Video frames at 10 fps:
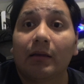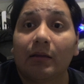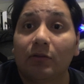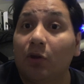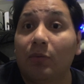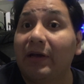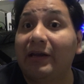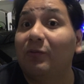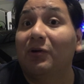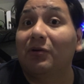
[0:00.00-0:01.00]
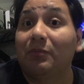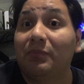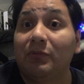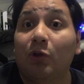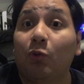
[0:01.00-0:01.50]
no
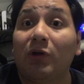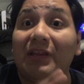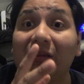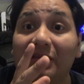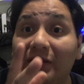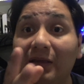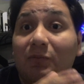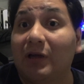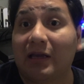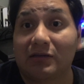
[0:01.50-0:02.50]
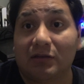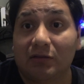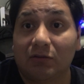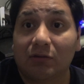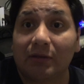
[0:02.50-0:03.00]
one insane will actually
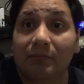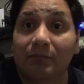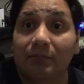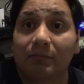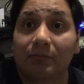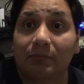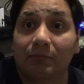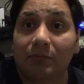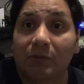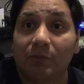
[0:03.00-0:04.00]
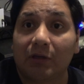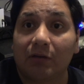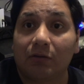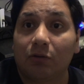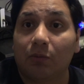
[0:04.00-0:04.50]
do that. To be
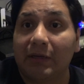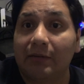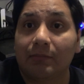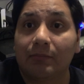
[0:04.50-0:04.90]
honest, nobody.